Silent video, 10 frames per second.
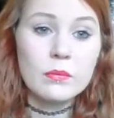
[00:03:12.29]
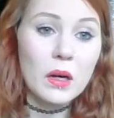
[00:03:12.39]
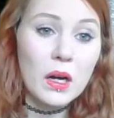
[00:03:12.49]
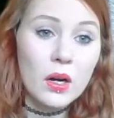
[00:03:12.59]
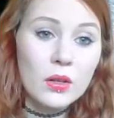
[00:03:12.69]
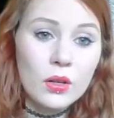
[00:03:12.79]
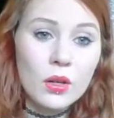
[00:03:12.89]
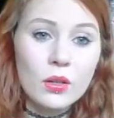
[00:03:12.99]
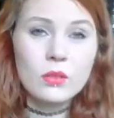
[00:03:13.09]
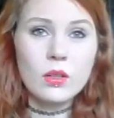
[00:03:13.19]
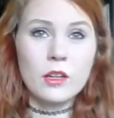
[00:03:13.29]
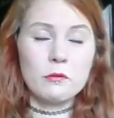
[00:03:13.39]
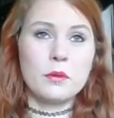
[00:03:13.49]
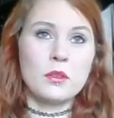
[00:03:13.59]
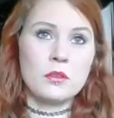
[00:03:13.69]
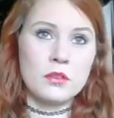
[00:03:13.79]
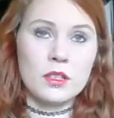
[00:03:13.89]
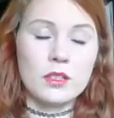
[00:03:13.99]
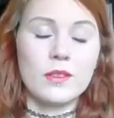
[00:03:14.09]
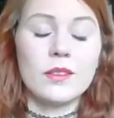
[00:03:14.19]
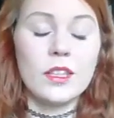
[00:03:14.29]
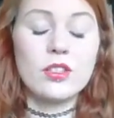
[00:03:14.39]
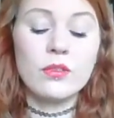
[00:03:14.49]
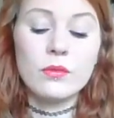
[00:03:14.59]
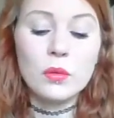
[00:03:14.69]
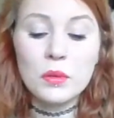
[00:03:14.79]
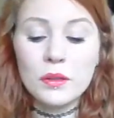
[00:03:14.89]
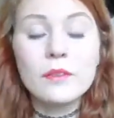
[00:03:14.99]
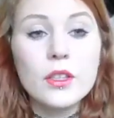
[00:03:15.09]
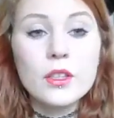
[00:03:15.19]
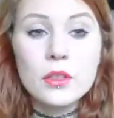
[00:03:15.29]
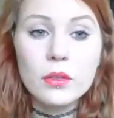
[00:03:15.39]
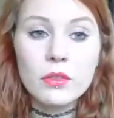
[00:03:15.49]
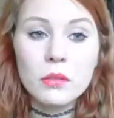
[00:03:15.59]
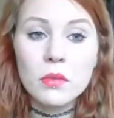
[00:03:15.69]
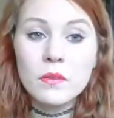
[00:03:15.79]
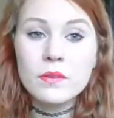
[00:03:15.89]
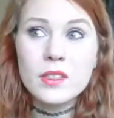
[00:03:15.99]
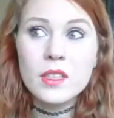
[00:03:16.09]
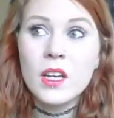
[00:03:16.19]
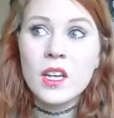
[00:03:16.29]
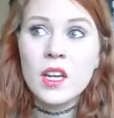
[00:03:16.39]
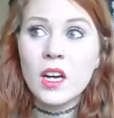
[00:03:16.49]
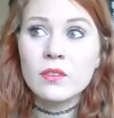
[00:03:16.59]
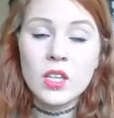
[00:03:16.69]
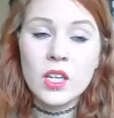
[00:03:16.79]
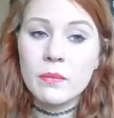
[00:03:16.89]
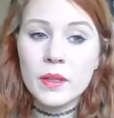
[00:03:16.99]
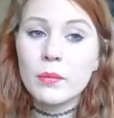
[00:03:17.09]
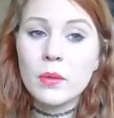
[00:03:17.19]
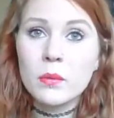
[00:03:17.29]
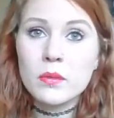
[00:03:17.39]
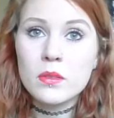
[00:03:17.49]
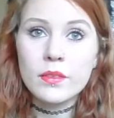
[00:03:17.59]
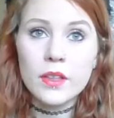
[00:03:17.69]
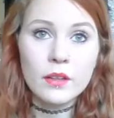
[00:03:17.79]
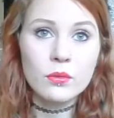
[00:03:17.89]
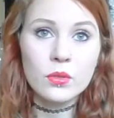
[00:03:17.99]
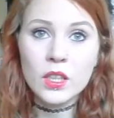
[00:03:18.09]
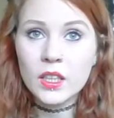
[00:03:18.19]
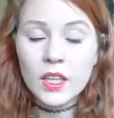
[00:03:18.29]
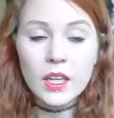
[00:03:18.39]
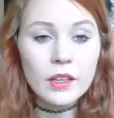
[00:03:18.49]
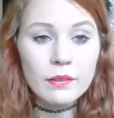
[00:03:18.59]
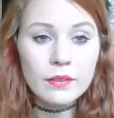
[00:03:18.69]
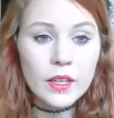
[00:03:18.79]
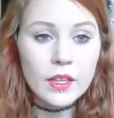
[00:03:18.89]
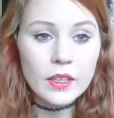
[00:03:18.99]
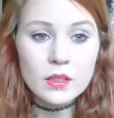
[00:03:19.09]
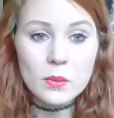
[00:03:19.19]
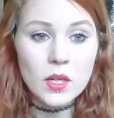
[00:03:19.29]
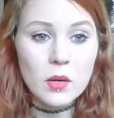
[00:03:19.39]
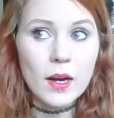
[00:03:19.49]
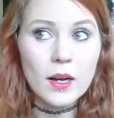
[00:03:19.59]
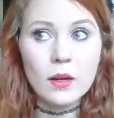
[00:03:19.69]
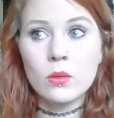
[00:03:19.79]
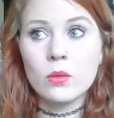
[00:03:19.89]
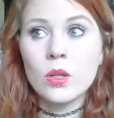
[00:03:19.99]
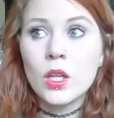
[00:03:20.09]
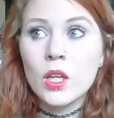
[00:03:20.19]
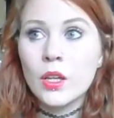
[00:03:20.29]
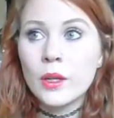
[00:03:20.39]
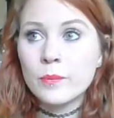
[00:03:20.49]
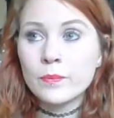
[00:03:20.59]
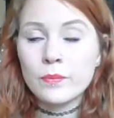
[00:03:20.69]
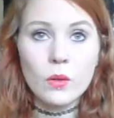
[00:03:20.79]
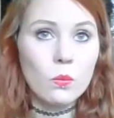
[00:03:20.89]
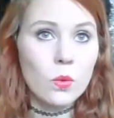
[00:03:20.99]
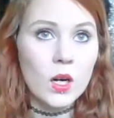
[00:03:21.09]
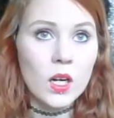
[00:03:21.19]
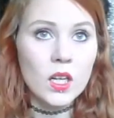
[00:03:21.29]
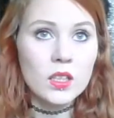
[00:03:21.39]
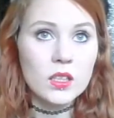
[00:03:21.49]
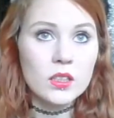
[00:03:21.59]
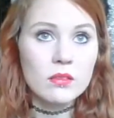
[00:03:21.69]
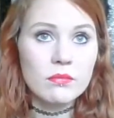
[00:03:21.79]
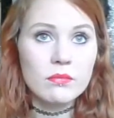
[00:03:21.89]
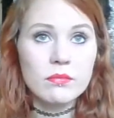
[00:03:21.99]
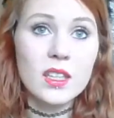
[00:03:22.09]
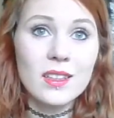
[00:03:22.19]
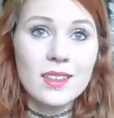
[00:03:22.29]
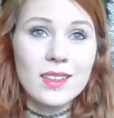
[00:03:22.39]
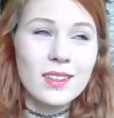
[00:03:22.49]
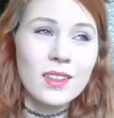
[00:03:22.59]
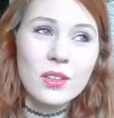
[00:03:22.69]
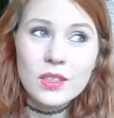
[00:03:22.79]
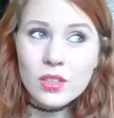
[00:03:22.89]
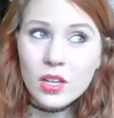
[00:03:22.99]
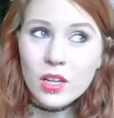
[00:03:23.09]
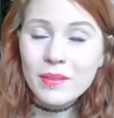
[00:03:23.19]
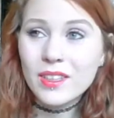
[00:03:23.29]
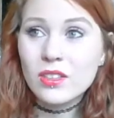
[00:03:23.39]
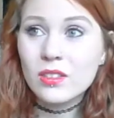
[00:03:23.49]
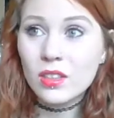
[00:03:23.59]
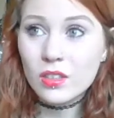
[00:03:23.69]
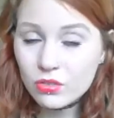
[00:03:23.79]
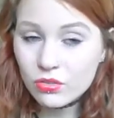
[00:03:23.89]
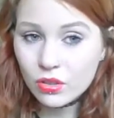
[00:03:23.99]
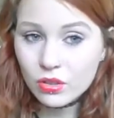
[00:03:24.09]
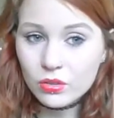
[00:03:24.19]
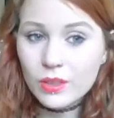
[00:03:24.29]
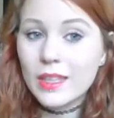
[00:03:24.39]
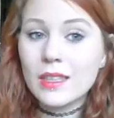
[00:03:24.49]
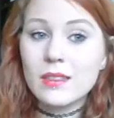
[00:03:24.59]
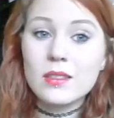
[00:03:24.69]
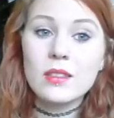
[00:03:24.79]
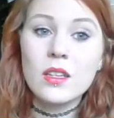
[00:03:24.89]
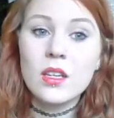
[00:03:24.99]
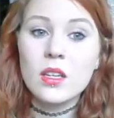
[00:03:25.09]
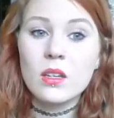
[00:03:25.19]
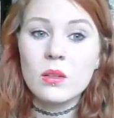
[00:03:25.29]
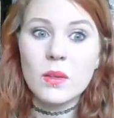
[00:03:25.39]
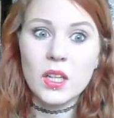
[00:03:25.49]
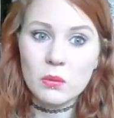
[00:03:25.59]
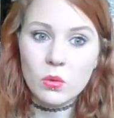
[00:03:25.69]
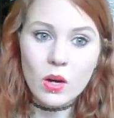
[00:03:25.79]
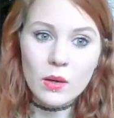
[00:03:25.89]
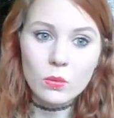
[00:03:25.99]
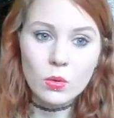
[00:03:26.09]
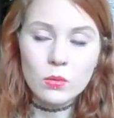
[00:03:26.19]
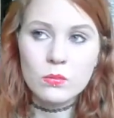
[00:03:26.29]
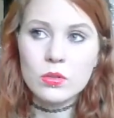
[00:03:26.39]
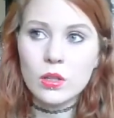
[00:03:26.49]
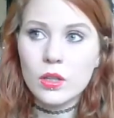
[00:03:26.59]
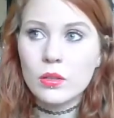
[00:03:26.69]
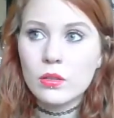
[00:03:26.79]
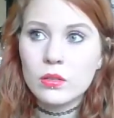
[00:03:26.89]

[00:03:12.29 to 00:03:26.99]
But on the whole, I've been using this foundation probably for 2 or 3 months. I've not had many problems with it. I've worn it in the evenings when I'm out, work, and the only time it does struggle is when I'm quite warm, so